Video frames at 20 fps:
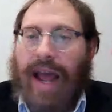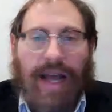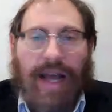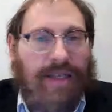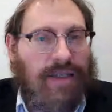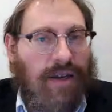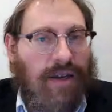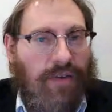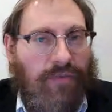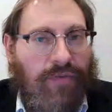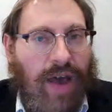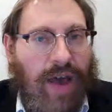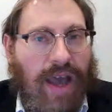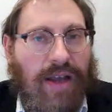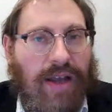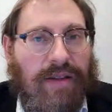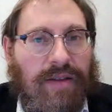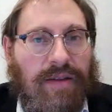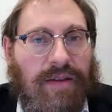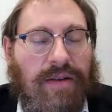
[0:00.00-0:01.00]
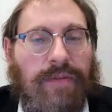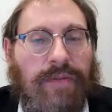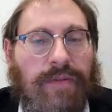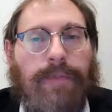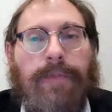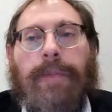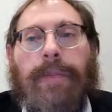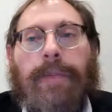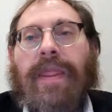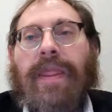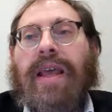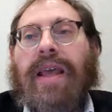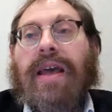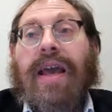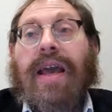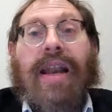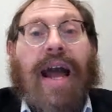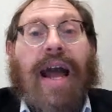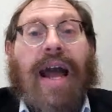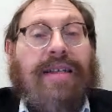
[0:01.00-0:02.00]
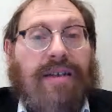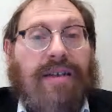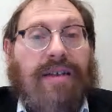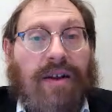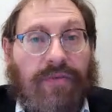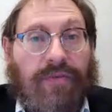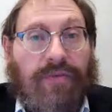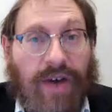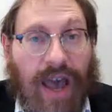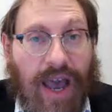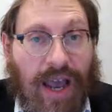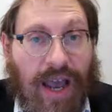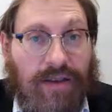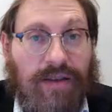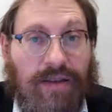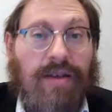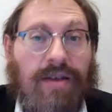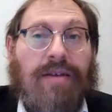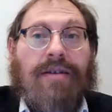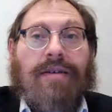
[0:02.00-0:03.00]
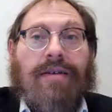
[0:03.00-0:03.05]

has an effect. It has an effect.